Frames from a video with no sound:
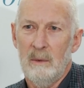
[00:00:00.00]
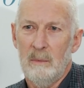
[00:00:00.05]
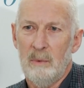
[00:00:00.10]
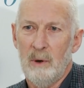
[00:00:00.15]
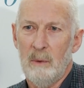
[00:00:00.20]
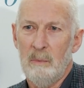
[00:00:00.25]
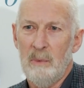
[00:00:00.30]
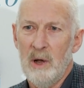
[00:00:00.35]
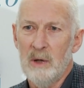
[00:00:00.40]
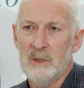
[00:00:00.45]

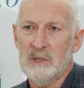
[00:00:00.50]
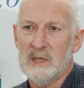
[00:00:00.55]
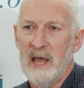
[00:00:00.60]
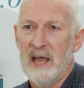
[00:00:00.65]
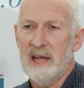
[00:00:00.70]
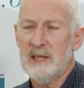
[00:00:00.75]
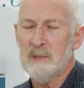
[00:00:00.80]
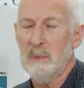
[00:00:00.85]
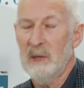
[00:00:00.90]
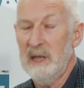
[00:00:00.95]
propose
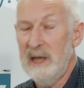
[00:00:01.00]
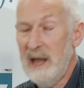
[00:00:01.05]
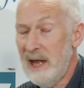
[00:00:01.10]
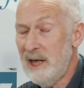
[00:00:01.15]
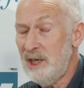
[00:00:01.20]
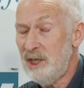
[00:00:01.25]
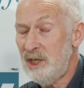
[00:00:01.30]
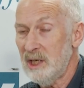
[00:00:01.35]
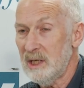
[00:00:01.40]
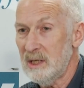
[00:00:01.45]

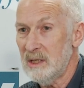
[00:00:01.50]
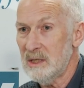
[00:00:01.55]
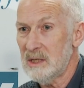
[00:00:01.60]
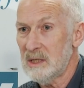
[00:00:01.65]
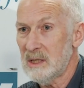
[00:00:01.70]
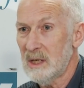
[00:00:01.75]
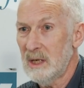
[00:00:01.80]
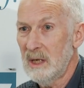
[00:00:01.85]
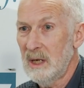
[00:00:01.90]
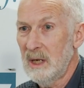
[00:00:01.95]

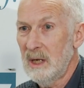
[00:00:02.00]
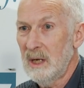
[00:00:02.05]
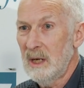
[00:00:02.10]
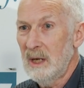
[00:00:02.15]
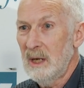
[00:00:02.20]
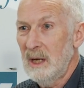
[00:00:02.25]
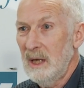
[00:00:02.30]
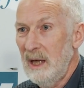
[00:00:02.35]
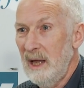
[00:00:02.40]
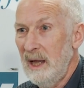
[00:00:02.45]
explanations.
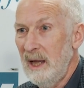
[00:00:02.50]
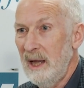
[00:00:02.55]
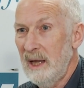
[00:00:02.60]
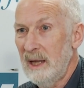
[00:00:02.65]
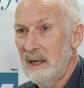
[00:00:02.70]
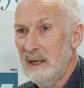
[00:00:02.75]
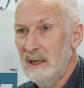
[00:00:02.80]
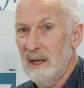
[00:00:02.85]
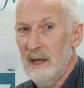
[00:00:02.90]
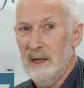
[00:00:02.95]

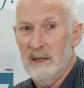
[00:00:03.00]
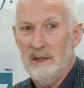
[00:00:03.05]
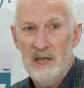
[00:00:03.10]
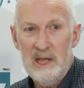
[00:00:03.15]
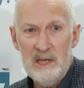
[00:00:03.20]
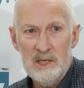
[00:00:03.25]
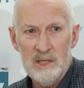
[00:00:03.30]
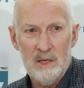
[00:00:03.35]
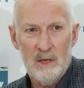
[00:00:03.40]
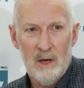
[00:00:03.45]
And uh,
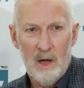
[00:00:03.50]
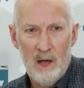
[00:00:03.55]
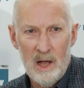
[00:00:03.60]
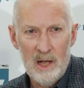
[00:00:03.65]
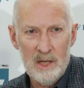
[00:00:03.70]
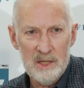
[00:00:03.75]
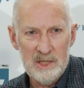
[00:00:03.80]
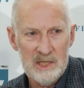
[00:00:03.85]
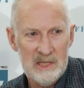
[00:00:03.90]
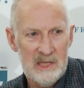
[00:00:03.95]
these are
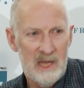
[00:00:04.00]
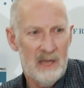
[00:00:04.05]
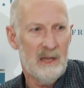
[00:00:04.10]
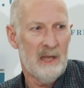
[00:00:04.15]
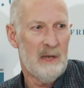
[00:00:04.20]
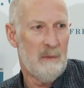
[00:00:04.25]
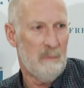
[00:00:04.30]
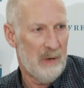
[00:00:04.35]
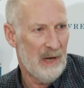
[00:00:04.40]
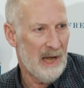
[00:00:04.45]
all still
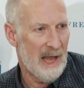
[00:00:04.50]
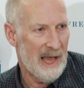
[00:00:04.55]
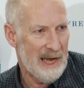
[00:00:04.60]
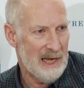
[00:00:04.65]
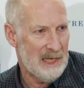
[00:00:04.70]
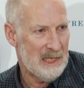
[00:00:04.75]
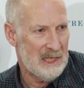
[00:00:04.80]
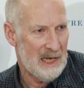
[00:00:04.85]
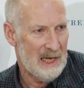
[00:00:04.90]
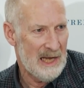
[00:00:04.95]
in
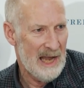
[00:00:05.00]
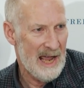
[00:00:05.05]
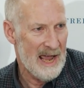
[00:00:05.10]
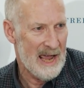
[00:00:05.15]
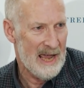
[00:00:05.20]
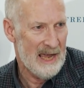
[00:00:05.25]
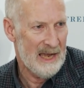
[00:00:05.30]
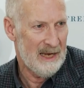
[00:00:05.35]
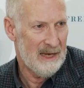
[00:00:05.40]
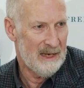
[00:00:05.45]
play
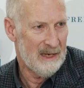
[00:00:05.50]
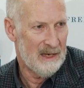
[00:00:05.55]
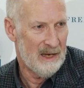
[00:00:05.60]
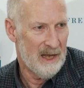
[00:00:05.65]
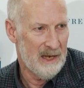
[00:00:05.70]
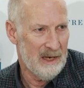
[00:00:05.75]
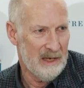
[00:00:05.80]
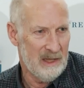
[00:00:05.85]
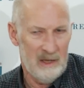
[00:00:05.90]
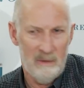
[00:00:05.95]
today.
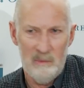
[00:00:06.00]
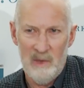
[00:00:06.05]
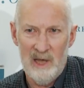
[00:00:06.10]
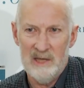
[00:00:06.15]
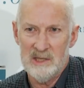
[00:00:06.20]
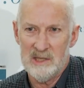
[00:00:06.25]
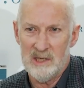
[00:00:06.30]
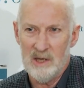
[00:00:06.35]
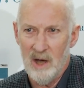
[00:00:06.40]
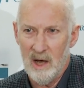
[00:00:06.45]
None of them
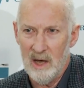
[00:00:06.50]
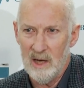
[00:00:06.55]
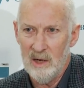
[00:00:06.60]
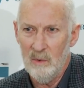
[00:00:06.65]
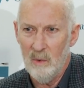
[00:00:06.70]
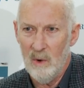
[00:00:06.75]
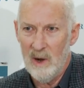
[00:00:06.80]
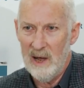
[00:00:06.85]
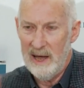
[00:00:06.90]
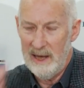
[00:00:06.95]
has gone
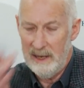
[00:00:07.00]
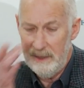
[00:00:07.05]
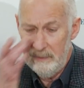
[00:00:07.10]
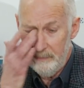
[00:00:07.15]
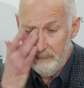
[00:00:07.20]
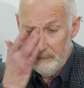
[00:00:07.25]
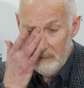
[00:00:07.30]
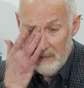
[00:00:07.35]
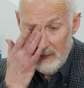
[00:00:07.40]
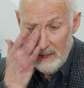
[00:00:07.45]
away.
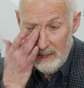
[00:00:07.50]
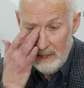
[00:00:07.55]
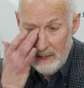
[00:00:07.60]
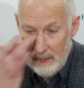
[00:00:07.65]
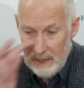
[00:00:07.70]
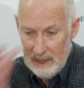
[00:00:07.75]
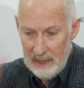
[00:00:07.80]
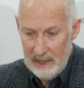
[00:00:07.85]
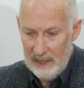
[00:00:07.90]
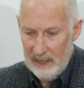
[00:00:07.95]

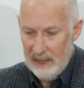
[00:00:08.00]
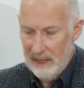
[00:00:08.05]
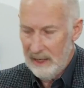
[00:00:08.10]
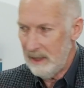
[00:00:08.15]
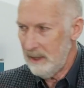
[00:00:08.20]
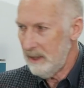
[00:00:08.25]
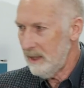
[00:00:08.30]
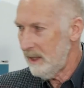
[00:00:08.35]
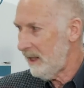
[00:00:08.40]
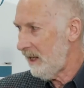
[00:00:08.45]

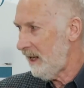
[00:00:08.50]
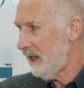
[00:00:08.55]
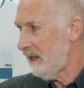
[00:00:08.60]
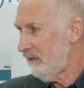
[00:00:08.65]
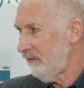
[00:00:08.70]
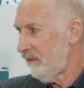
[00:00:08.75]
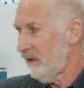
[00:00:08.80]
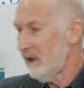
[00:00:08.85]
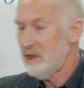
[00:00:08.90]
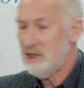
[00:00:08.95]
And uh, in
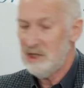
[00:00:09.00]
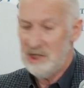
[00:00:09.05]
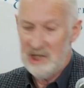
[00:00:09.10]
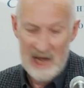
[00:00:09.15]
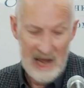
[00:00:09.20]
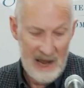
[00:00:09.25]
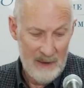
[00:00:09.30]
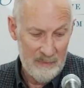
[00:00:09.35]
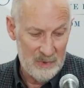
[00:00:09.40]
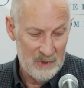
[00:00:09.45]
the first
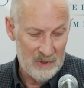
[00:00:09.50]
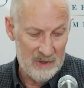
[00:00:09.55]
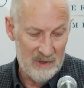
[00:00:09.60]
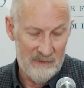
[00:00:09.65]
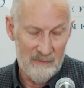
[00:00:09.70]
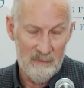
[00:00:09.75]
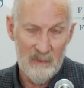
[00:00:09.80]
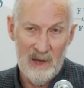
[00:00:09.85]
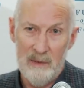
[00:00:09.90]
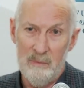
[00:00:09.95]
chapter
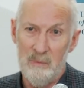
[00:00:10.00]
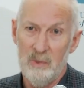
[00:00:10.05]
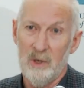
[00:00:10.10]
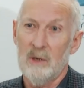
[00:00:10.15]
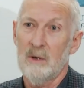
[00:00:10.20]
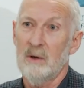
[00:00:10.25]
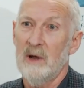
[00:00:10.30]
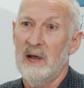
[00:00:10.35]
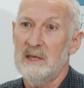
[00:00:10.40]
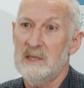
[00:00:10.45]
of my
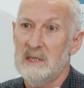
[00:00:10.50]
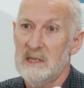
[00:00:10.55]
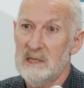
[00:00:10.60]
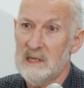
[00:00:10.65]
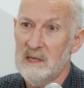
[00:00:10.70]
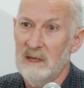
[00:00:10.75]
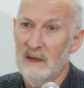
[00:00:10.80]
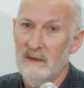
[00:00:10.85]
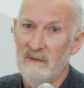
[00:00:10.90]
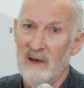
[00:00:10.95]
book,
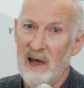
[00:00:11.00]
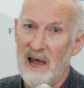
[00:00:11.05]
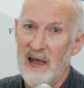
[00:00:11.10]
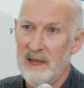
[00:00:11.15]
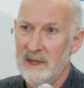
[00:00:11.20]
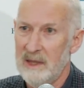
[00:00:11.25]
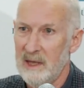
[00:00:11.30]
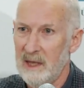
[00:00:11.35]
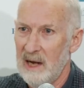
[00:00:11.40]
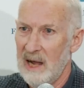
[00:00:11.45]
Crisis and
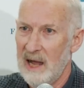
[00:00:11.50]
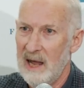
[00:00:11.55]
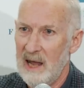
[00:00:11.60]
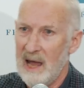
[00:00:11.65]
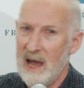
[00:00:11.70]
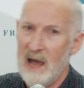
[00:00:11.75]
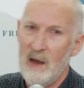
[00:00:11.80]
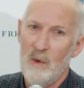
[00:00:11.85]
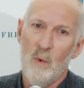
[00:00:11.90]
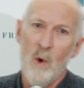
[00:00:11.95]
Leviathan, I,
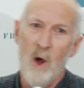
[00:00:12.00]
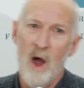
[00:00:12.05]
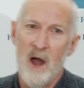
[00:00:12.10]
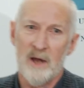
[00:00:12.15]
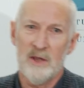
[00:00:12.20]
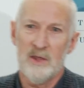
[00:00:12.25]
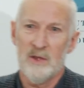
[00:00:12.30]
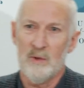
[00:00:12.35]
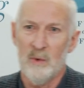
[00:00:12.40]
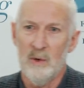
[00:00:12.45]
I
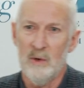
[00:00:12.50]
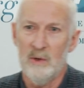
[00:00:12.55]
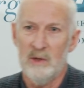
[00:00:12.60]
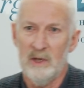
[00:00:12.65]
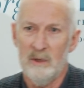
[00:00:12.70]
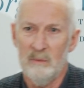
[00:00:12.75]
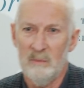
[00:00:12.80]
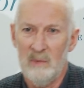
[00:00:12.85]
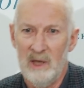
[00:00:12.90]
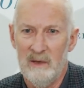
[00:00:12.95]
walk through
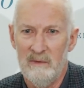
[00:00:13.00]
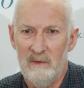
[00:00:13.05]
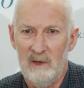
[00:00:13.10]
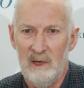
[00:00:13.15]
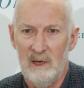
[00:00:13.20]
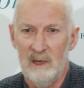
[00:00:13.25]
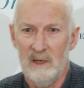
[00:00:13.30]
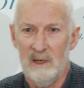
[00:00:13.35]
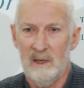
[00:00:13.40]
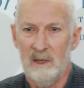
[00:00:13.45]
them,
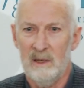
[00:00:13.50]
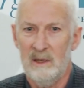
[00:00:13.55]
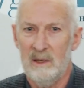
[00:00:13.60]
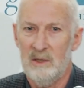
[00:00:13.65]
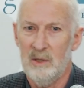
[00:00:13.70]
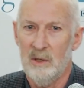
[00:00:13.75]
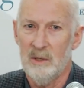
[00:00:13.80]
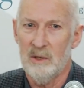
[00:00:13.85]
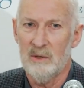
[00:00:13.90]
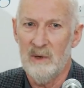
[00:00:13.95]
giving uh,
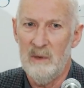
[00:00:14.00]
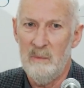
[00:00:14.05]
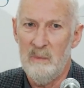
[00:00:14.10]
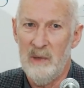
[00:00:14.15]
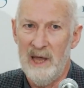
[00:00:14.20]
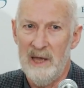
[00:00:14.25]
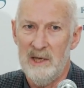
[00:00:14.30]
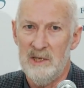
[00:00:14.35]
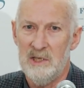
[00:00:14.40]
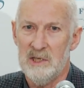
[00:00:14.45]
two or three
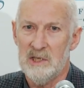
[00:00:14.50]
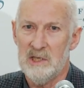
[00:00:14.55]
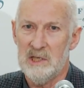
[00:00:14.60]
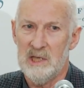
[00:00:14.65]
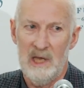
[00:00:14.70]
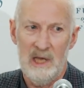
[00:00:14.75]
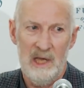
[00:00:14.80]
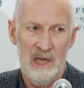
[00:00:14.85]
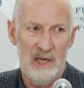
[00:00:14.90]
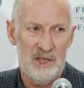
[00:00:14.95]
pages
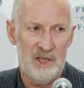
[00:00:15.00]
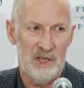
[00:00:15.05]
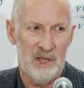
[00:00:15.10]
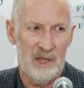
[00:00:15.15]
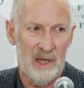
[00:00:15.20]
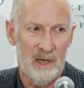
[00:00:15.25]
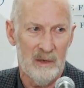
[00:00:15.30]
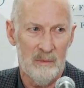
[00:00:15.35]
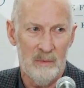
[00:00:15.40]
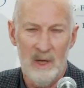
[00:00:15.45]
to each of
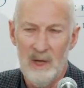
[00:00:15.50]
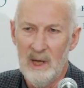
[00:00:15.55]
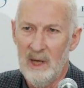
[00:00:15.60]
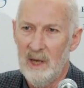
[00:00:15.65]
them